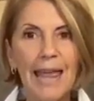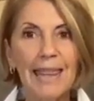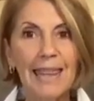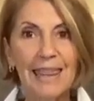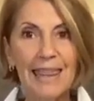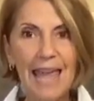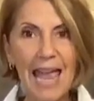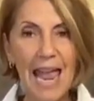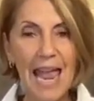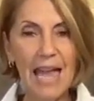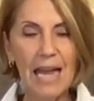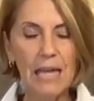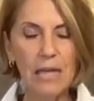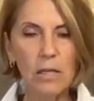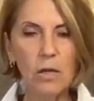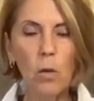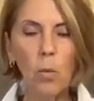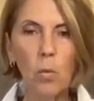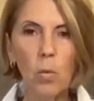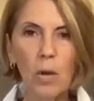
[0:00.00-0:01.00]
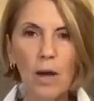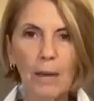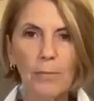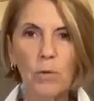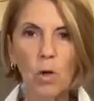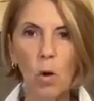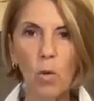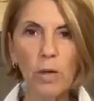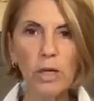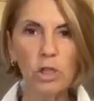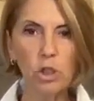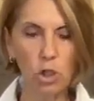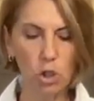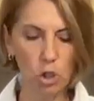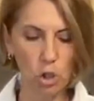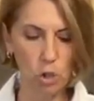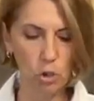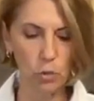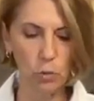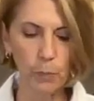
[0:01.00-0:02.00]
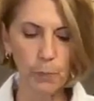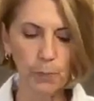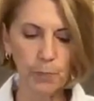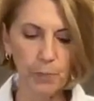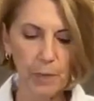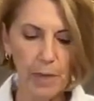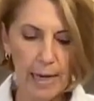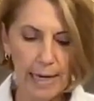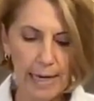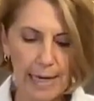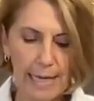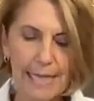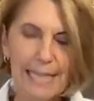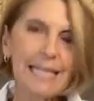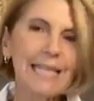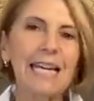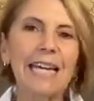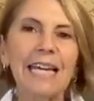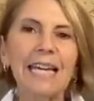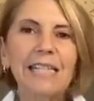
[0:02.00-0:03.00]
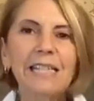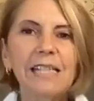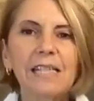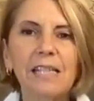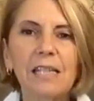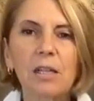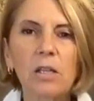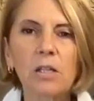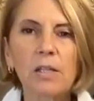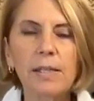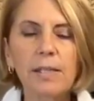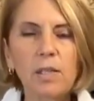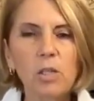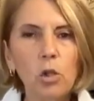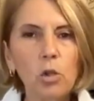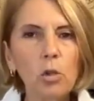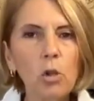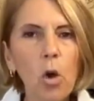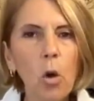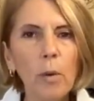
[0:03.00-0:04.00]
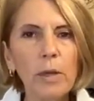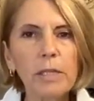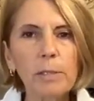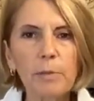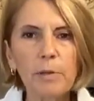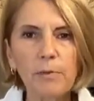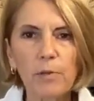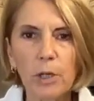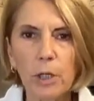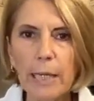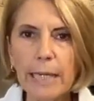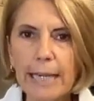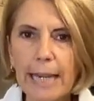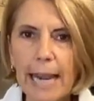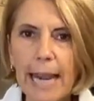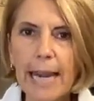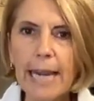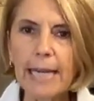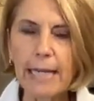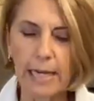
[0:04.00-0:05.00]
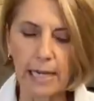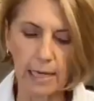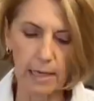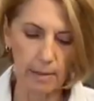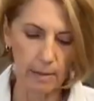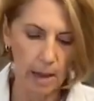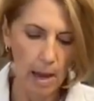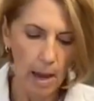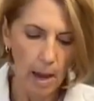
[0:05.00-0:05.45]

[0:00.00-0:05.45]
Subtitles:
Then what I'm going to do is it's still going to be very cakey.